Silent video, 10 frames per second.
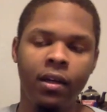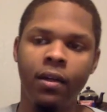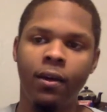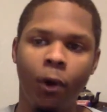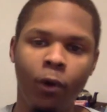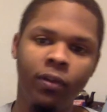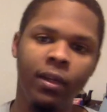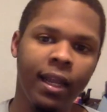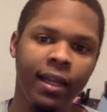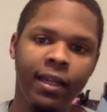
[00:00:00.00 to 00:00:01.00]
Hopefully
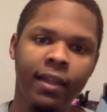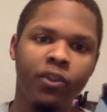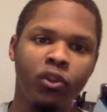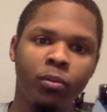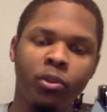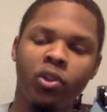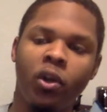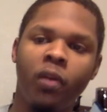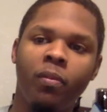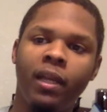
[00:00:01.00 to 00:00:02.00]
they can get a
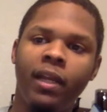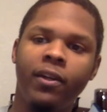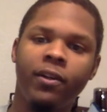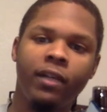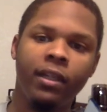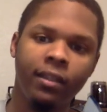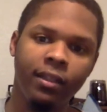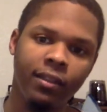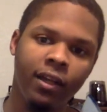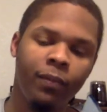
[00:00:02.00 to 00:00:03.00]
superstar player in this
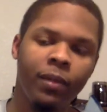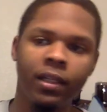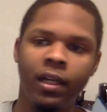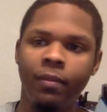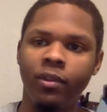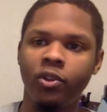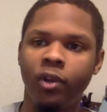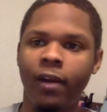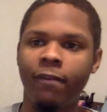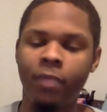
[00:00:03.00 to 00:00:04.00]
up and coming
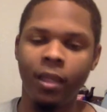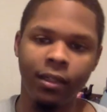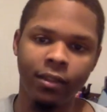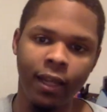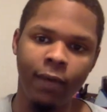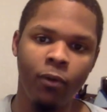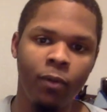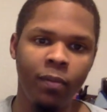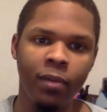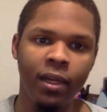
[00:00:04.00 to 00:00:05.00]
draft because they will be
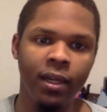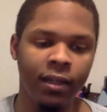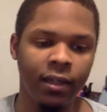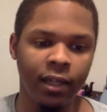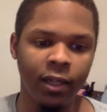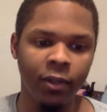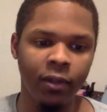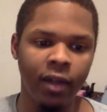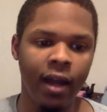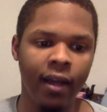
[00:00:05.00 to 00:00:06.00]
picking another
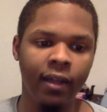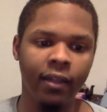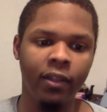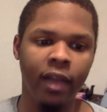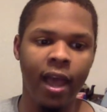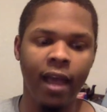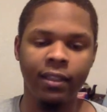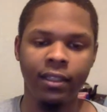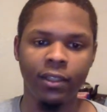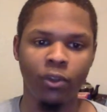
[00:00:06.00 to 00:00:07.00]
guy to add to
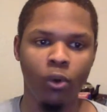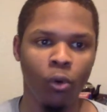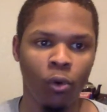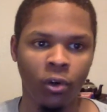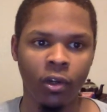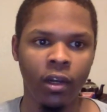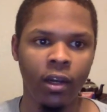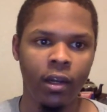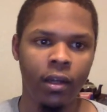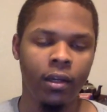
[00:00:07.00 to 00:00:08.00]
this core
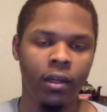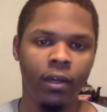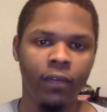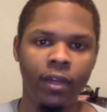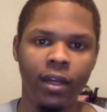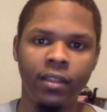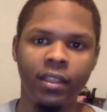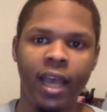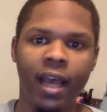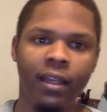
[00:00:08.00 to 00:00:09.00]
of young
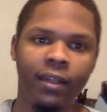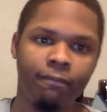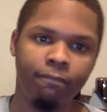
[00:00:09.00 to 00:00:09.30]
talent.